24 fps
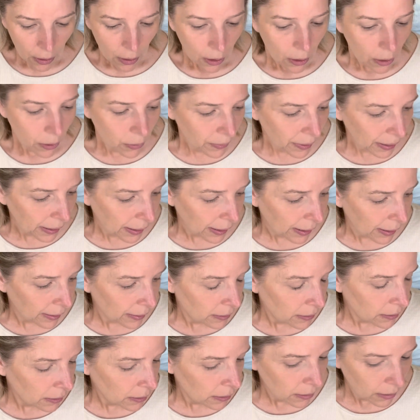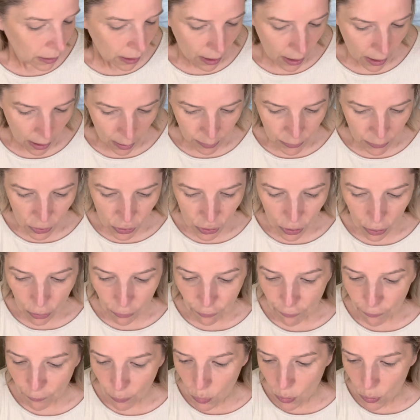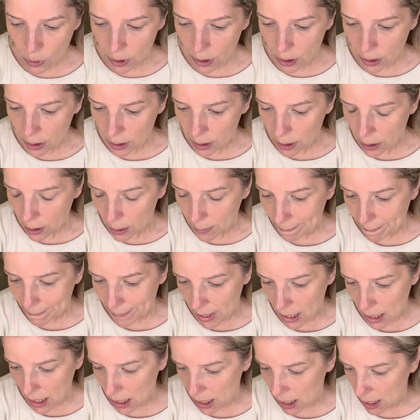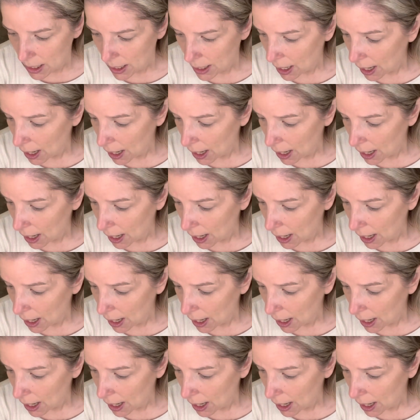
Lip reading: Okay, so for my